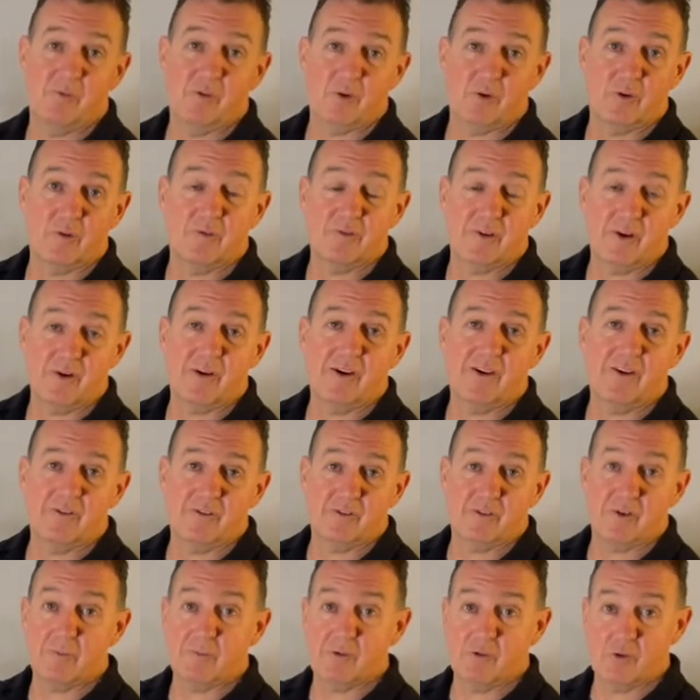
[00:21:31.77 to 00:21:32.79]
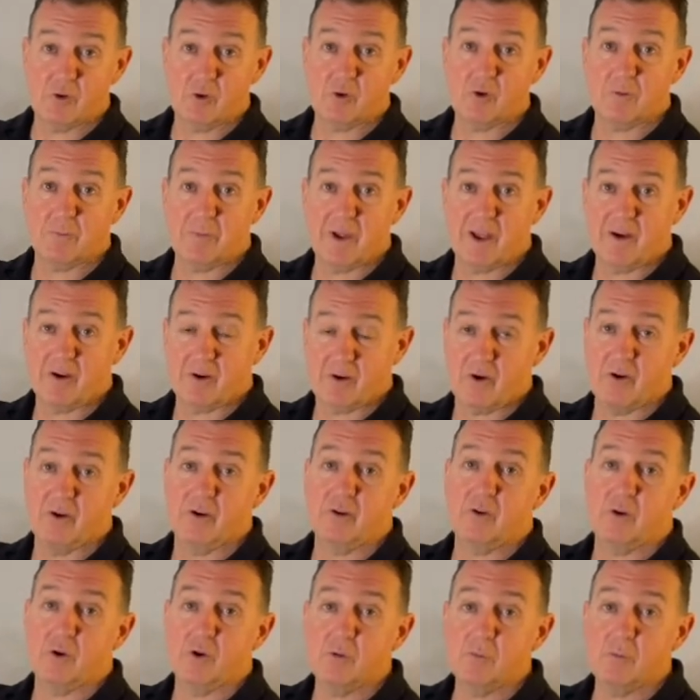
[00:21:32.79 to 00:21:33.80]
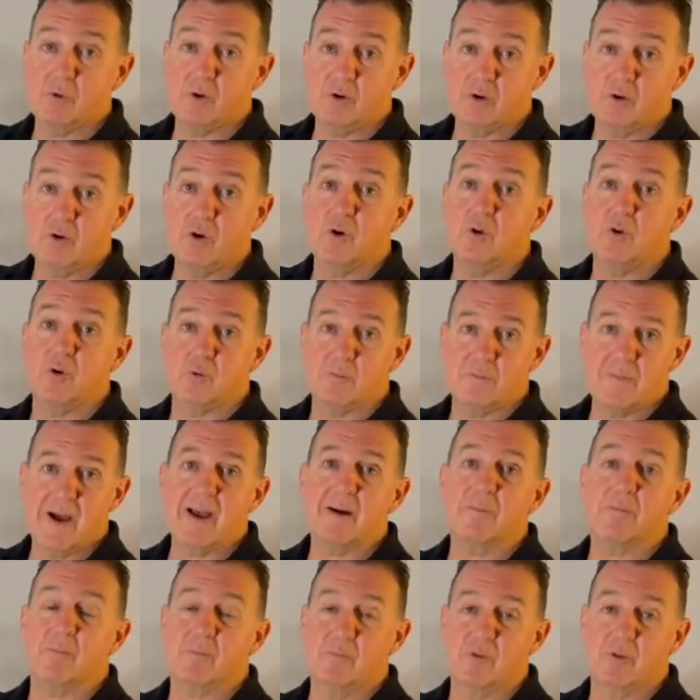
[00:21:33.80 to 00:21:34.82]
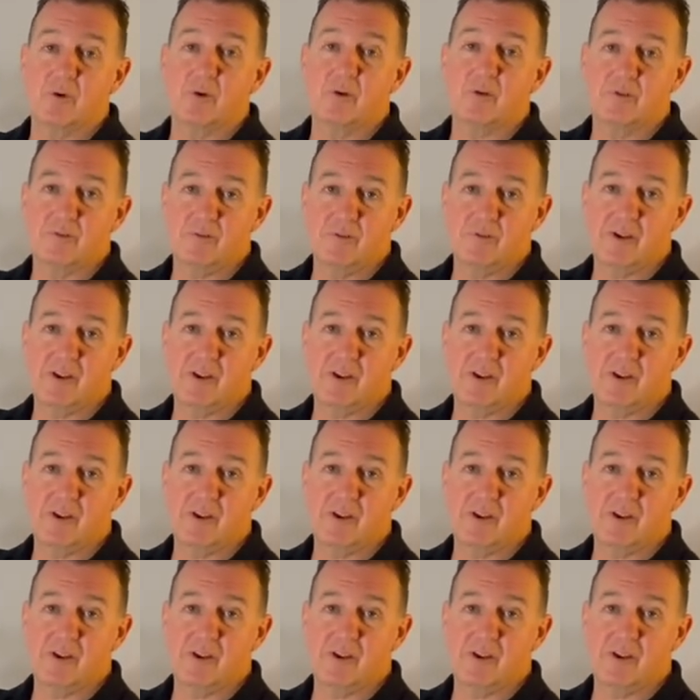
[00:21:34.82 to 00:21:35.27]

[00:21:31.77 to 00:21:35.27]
sort of very extreme and talk about a kind of Google map sort of